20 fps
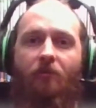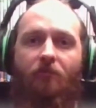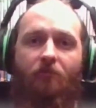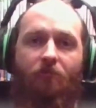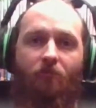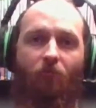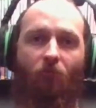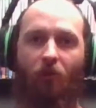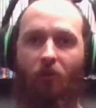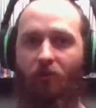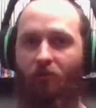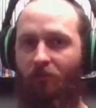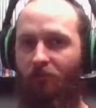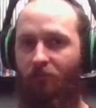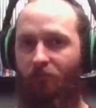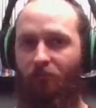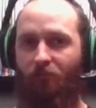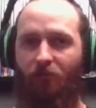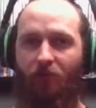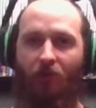
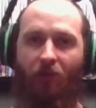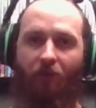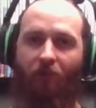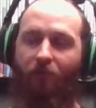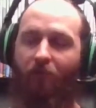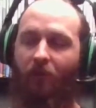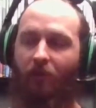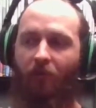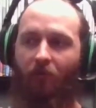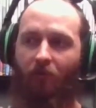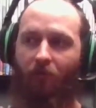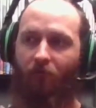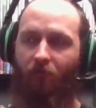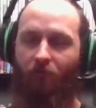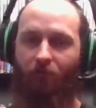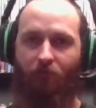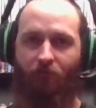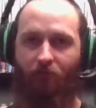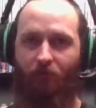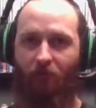Realism's not there. There
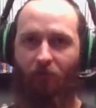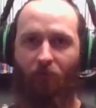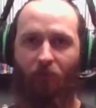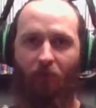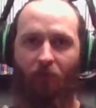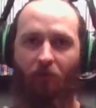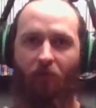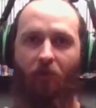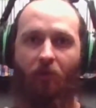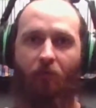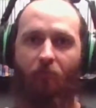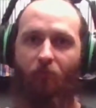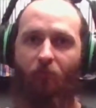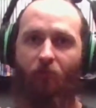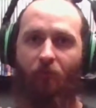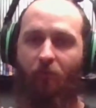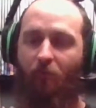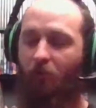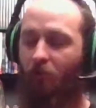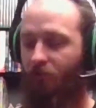just seems like a lot of moving
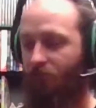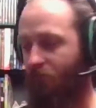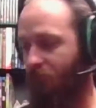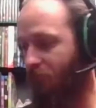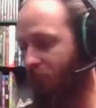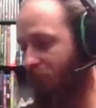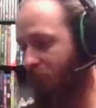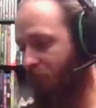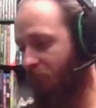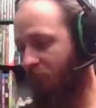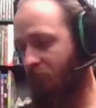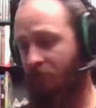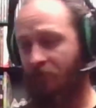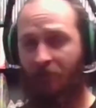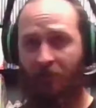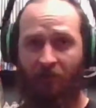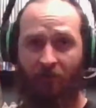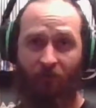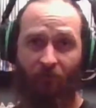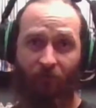parts that
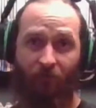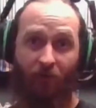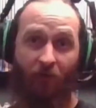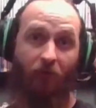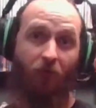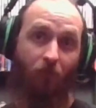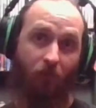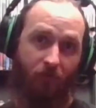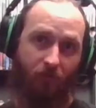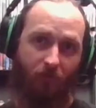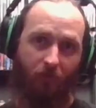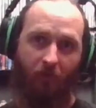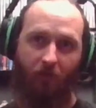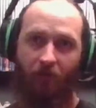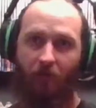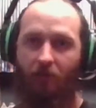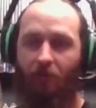can fail, which mine did.